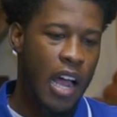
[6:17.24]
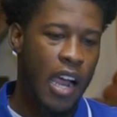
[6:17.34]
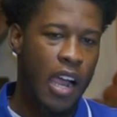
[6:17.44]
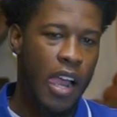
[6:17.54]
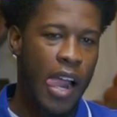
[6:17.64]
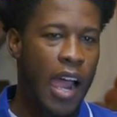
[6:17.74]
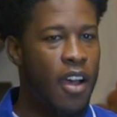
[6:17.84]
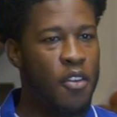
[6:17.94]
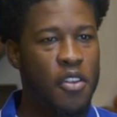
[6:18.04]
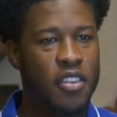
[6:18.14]
I,
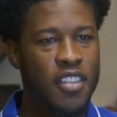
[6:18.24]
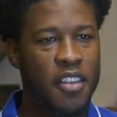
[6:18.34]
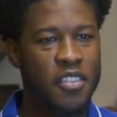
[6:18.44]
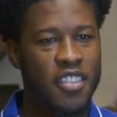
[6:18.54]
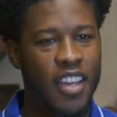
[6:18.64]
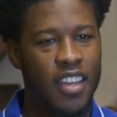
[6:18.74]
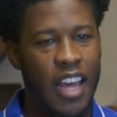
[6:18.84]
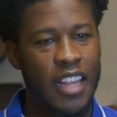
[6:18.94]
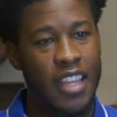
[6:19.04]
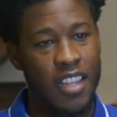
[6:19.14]
I, don't know. It's tough to say.
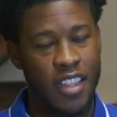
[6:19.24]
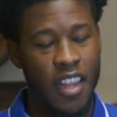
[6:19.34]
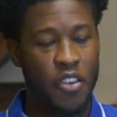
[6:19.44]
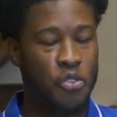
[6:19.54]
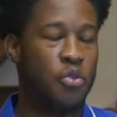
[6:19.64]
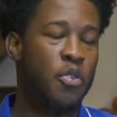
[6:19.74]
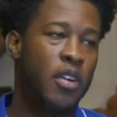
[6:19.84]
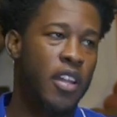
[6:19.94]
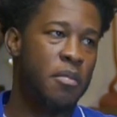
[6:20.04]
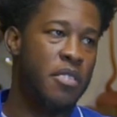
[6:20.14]
I think the Lakers will
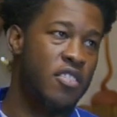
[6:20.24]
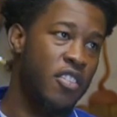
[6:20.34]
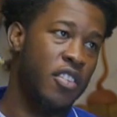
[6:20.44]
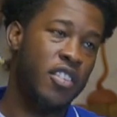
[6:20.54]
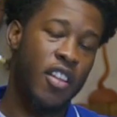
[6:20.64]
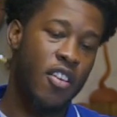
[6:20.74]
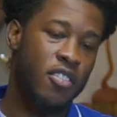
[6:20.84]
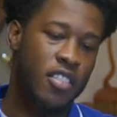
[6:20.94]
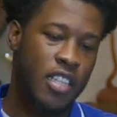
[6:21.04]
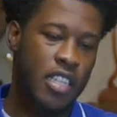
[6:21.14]
win it, but you know it's a
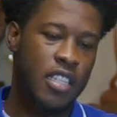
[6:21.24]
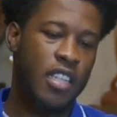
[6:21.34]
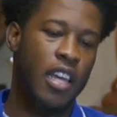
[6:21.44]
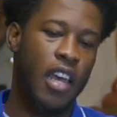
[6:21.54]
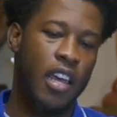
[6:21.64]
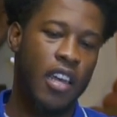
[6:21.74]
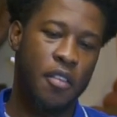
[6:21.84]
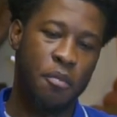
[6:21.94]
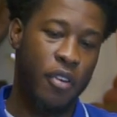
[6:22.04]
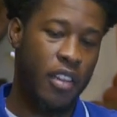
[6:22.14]
long season,
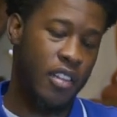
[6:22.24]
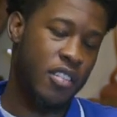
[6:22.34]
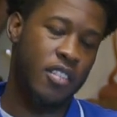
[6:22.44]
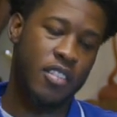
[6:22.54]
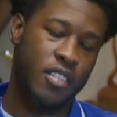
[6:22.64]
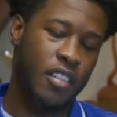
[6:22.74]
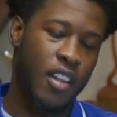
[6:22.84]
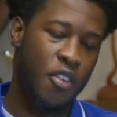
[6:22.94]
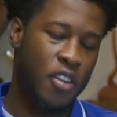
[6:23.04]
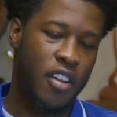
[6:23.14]
and Brooklyn just
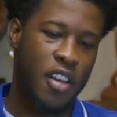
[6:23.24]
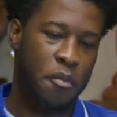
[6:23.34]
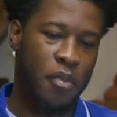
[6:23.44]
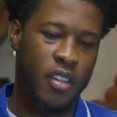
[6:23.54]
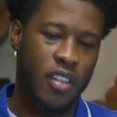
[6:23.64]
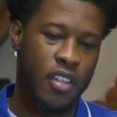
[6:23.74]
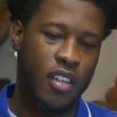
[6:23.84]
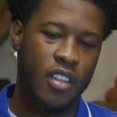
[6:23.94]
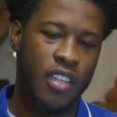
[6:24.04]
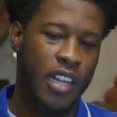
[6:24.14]
loaded up,
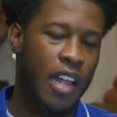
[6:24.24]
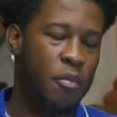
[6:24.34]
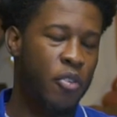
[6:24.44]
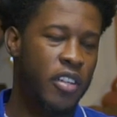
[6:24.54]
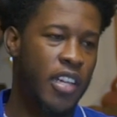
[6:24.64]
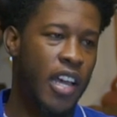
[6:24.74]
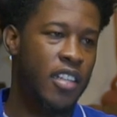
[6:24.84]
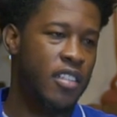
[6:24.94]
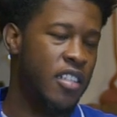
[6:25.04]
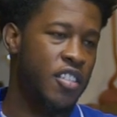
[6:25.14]
and it's a lot of more
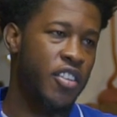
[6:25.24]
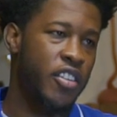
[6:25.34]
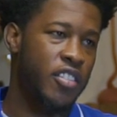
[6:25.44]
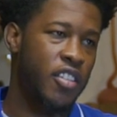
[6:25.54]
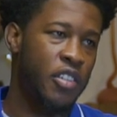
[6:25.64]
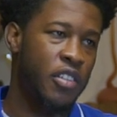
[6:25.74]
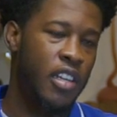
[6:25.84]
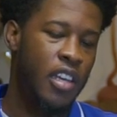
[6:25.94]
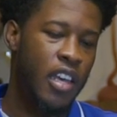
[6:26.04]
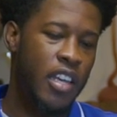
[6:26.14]
talent this year. So
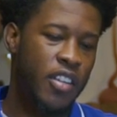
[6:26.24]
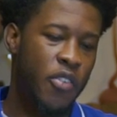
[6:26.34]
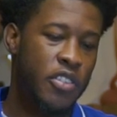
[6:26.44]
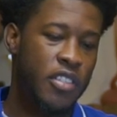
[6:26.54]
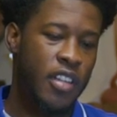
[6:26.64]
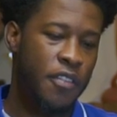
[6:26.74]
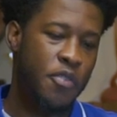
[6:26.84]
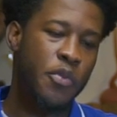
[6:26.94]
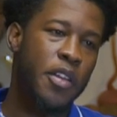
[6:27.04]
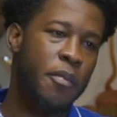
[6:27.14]
it's always tough
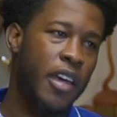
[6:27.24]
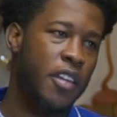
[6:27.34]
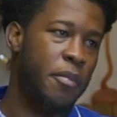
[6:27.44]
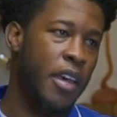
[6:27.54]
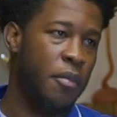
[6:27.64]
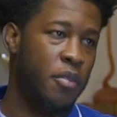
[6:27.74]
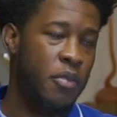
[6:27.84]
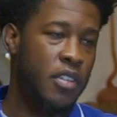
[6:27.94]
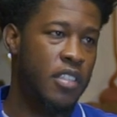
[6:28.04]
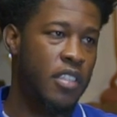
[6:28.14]
to win it back to back, but
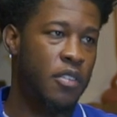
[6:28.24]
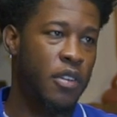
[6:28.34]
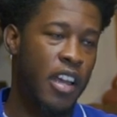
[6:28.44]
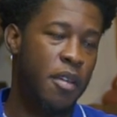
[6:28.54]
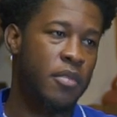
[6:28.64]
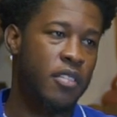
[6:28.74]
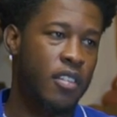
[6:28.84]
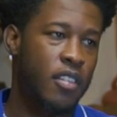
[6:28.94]
we'll see what happens.